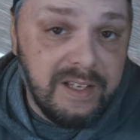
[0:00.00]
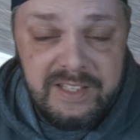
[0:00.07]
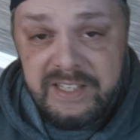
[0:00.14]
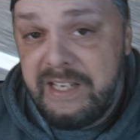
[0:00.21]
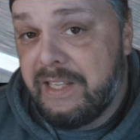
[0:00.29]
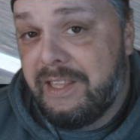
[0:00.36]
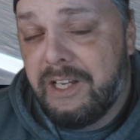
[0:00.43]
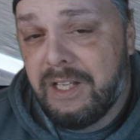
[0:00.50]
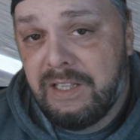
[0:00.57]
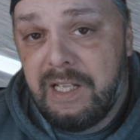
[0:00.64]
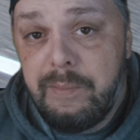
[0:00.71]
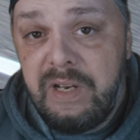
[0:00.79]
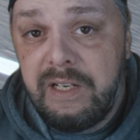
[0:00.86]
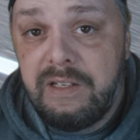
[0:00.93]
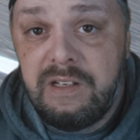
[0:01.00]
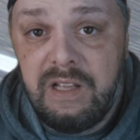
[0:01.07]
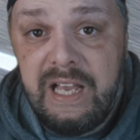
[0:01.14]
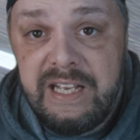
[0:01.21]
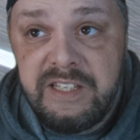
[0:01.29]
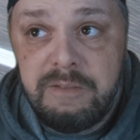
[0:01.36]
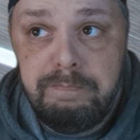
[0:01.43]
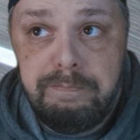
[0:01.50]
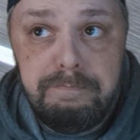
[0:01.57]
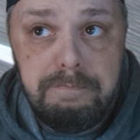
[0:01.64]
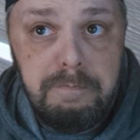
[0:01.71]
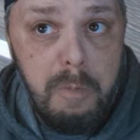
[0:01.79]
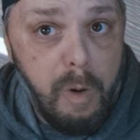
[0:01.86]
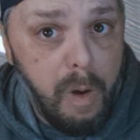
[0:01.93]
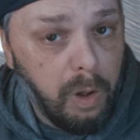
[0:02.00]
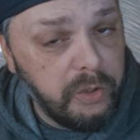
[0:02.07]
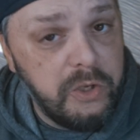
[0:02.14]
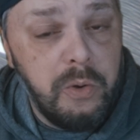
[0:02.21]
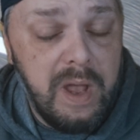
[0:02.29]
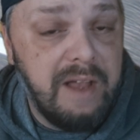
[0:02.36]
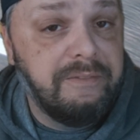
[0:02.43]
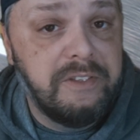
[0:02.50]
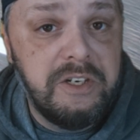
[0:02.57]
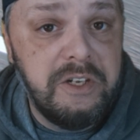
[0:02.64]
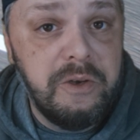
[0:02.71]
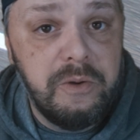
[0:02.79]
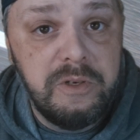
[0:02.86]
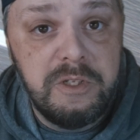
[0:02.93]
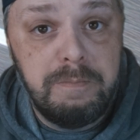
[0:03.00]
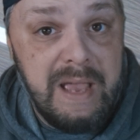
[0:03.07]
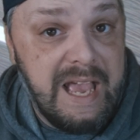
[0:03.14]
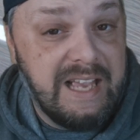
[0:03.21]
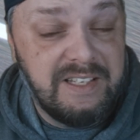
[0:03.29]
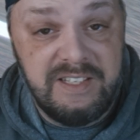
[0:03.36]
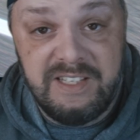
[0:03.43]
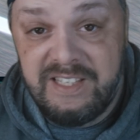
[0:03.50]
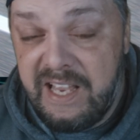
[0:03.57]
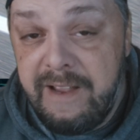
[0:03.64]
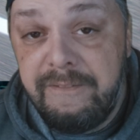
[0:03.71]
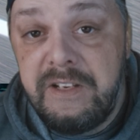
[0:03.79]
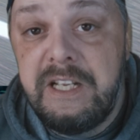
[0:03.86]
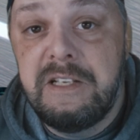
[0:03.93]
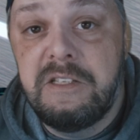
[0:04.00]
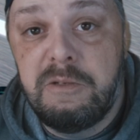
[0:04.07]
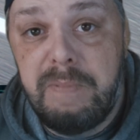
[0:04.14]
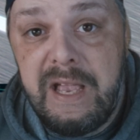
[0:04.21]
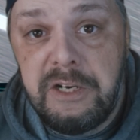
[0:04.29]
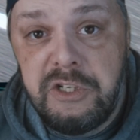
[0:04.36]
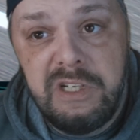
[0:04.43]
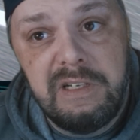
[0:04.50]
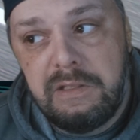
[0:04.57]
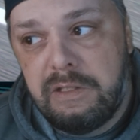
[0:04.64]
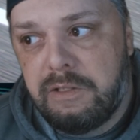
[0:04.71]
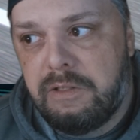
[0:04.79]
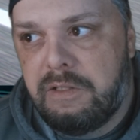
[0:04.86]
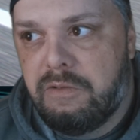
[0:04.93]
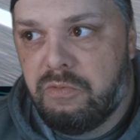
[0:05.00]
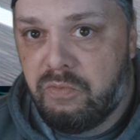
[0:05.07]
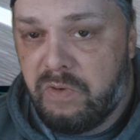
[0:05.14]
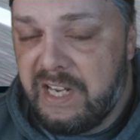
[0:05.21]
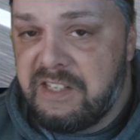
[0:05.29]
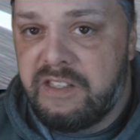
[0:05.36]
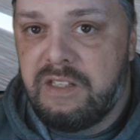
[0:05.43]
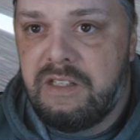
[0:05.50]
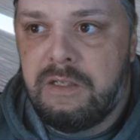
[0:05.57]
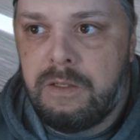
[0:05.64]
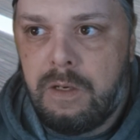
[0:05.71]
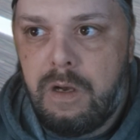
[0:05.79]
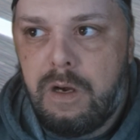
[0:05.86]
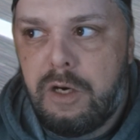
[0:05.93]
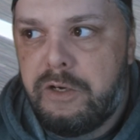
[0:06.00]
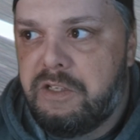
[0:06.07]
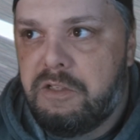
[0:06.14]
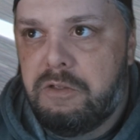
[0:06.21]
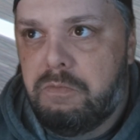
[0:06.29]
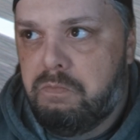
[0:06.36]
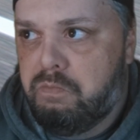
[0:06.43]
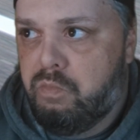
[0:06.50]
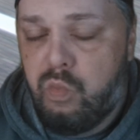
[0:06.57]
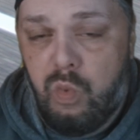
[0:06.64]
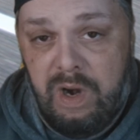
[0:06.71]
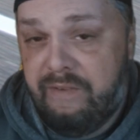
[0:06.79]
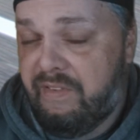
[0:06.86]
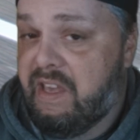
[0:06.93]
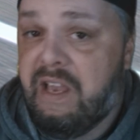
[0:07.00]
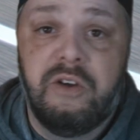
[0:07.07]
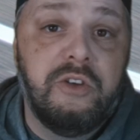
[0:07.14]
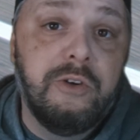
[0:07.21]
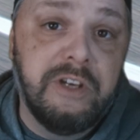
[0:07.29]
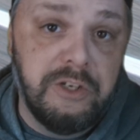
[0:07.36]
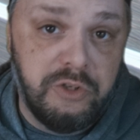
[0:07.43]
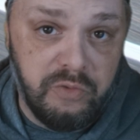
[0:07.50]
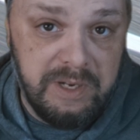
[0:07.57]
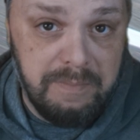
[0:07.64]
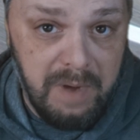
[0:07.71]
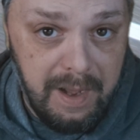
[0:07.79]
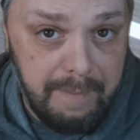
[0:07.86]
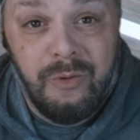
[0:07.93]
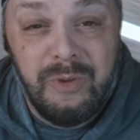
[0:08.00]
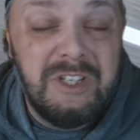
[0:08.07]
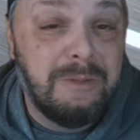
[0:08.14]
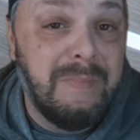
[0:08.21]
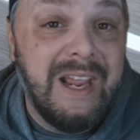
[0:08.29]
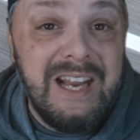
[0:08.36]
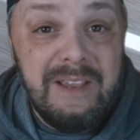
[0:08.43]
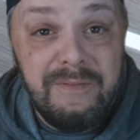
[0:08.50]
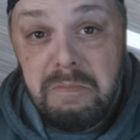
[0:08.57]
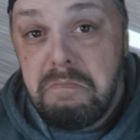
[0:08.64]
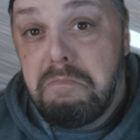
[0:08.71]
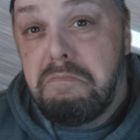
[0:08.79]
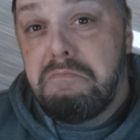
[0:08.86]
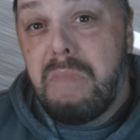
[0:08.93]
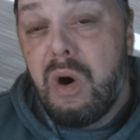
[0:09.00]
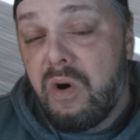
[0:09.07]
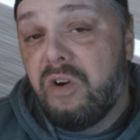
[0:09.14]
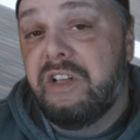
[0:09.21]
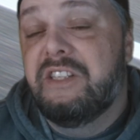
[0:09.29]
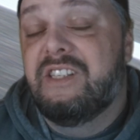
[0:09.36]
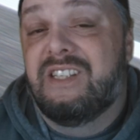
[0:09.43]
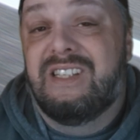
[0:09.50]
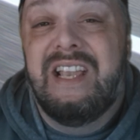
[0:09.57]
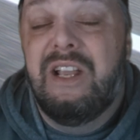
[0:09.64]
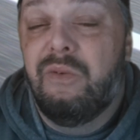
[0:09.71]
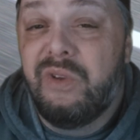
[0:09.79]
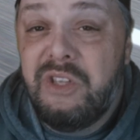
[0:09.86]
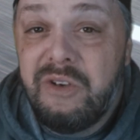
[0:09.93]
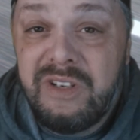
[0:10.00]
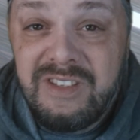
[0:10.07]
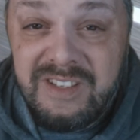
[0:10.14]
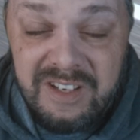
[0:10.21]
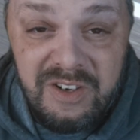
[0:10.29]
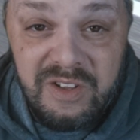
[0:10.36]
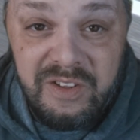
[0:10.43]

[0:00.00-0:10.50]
See, in the unlimited class, all you have to do is pass the safety inspection and the rest of the car is whatever the hell you can dream up. Which is made even more insane when you consider the